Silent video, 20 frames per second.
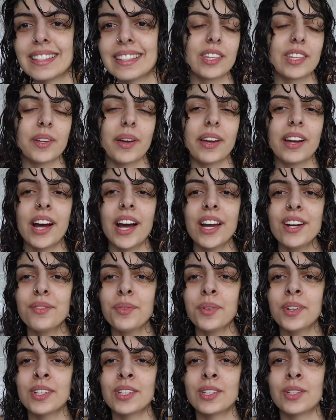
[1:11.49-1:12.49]
So I kind of
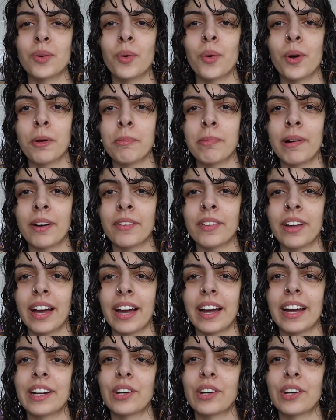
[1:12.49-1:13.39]
want to talk about that,